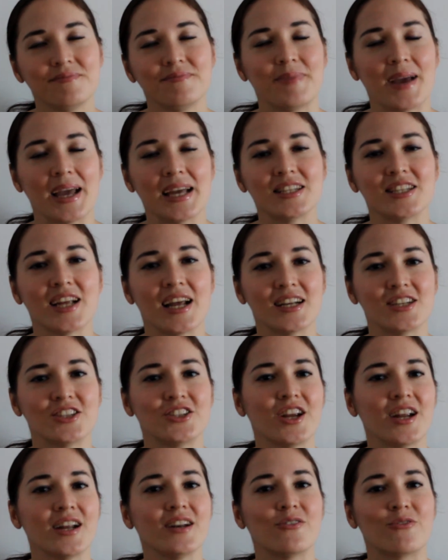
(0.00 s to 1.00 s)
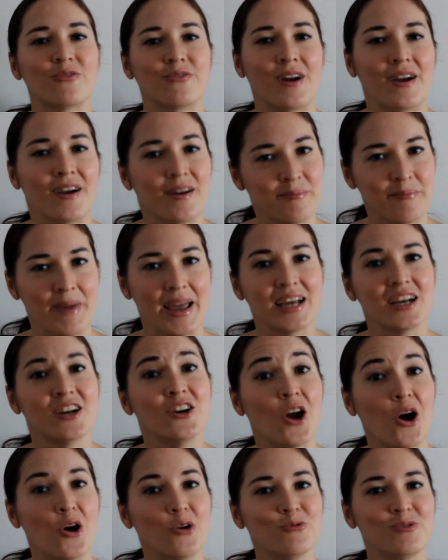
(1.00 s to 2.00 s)
pay attention, make
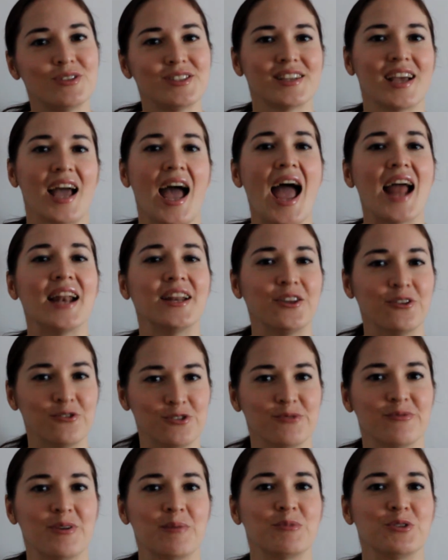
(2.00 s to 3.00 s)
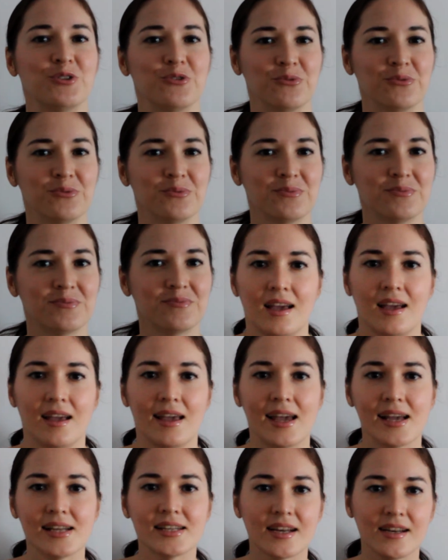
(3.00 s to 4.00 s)
notes and use them too.
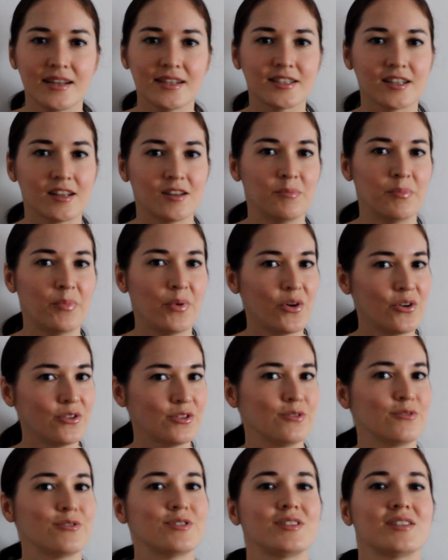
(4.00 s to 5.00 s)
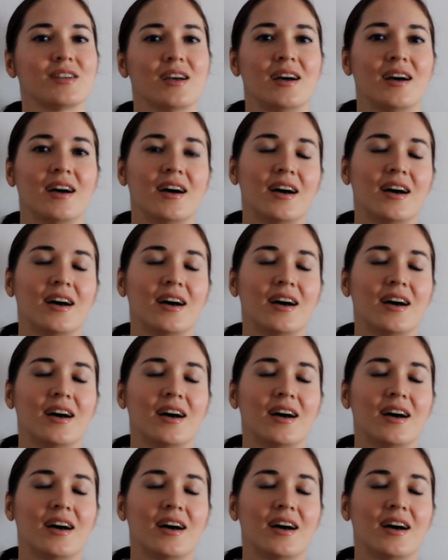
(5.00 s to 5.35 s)
And a little bonus